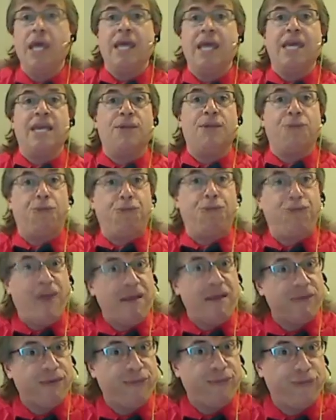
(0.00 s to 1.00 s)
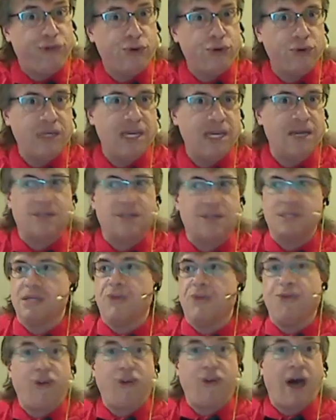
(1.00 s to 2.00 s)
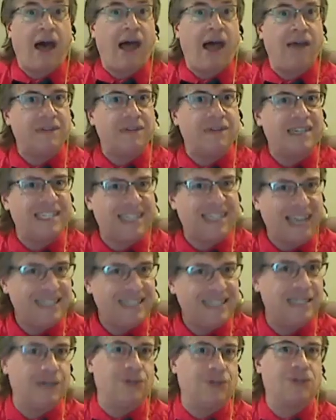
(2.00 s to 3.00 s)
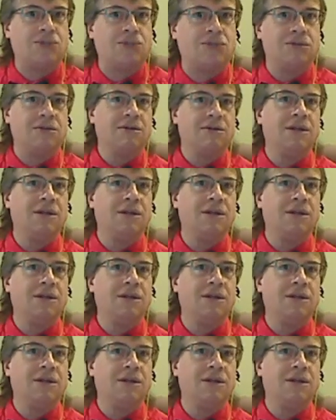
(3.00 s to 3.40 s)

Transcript: in very few years, 5, 10 years.